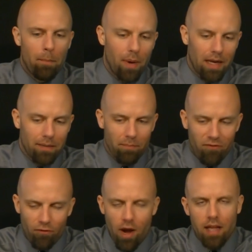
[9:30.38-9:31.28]
But
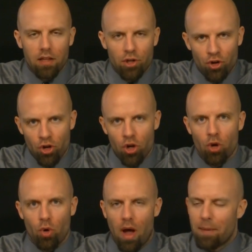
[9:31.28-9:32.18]
Franklin
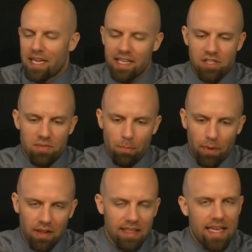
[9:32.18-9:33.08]
knew, he just
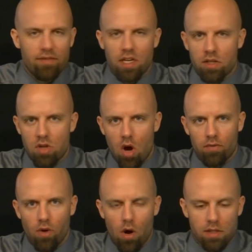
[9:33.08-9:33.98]
believed in his heart
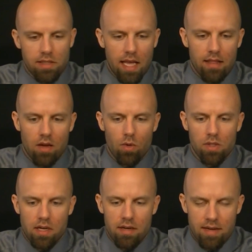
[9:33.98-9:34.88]
of hearts that there
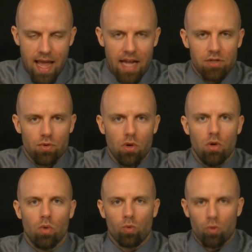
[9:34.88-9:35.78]
was a
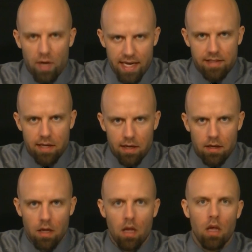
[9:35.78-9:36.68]
natural
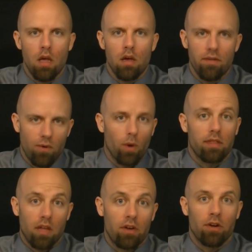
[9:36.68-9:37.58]
reason for
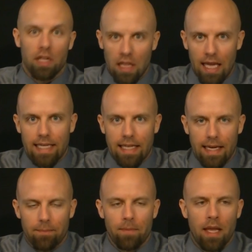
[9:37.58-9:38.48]
thunder and lightning.
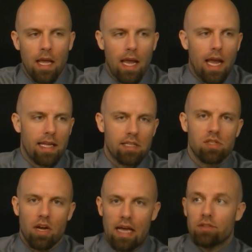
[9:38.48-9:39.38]
And he
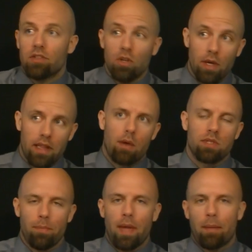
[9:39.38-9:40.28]
sought out to do it. And that
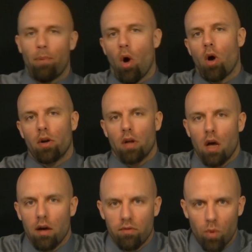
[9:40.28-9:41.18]
was a big part
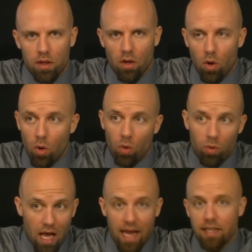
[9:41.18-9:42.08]
of what the whole
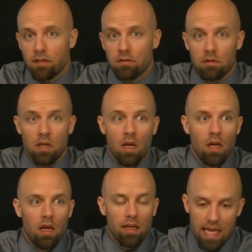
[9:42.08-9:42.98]
kite and
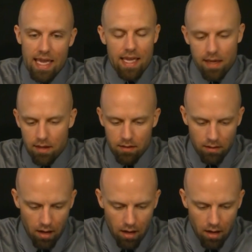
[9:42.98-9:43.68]
key